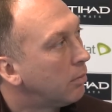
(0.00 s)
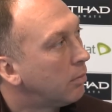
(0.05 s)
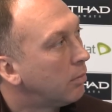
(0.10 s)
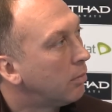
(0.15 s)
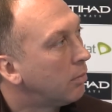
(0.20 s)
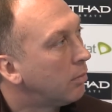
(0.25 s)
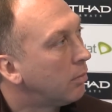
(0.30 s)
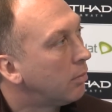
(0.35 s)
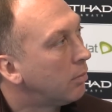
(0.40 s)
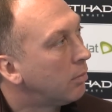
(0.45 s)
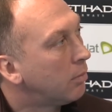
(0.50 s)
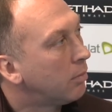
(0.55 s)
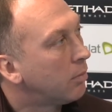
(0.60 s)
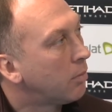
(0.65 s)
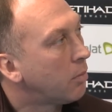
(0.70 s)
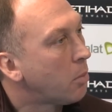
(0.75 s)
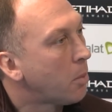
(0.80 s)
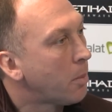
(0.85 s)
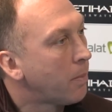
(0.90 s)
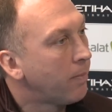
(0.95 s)
quick fix
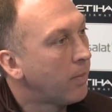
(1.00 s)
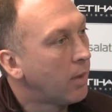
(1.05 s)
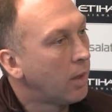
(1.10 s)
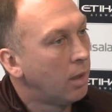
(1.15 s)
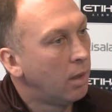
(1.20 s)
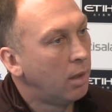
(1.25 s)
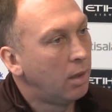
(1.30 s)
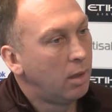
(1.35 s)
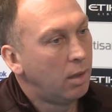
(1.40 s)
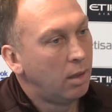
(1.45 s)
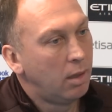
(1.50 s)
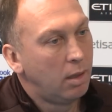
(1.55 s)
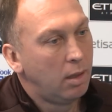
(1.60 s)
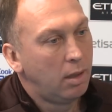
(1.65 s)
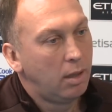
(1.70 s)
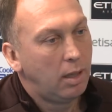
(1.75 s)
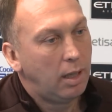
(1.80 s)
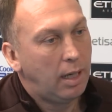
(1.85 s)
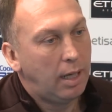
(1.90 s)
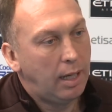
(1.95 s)
for
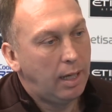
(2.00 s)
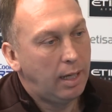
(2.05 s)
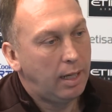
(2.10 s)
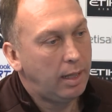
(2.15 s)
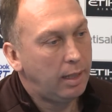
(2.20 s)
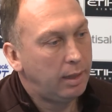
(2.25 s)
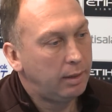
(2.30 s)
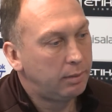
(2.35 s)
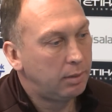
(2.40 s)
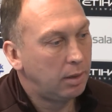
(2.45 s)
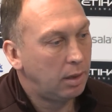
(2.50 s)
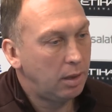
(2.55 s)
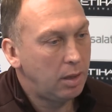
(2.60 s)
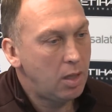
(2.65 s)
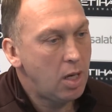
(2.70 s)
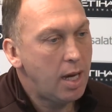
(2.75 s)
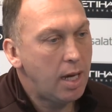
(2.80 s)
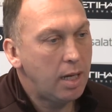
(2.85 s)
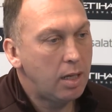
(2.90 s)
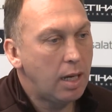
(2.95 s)
uh,
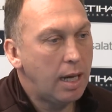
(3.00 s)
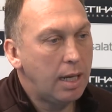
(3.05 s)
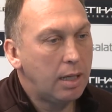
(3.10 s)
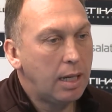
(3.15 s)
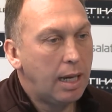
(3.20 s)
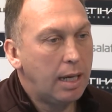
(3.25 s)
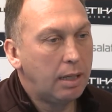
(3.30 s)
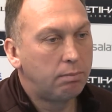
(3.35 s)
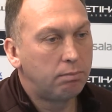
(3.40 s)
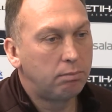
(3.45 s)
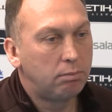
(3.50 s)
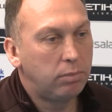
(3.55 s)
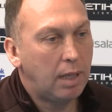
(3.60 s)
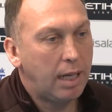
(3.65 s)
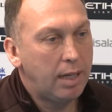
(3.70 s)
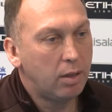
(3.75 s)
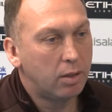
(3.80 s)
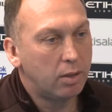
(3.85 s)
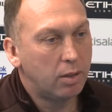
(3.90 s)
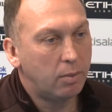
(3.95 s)
no, I, I, I,
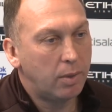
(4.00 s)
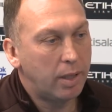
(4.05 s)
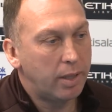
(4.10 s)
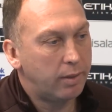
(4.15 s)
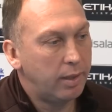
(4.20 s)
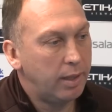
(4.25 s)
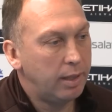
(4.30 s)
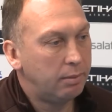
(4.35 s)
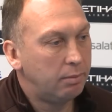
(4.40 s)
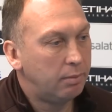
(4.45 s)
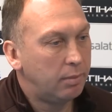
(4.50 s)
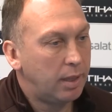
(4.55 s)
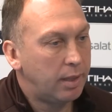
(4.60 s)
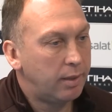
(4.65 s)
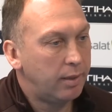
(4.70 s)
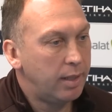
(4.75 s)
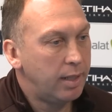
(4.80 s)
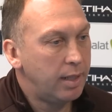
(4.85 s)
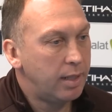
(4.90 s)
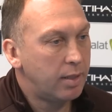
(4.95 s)
I, don't know whether it
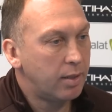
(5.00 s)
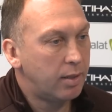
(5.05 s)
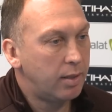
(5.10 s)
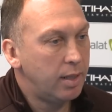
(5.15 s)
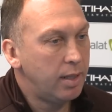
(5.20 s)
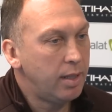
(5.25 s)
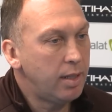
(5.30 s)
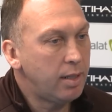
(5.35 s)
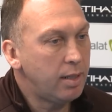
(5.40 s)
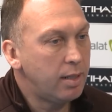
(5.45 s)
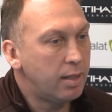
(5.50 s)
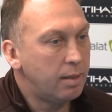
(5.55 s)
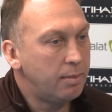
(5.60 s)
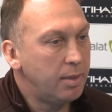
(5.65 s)
whether it is or it isn't.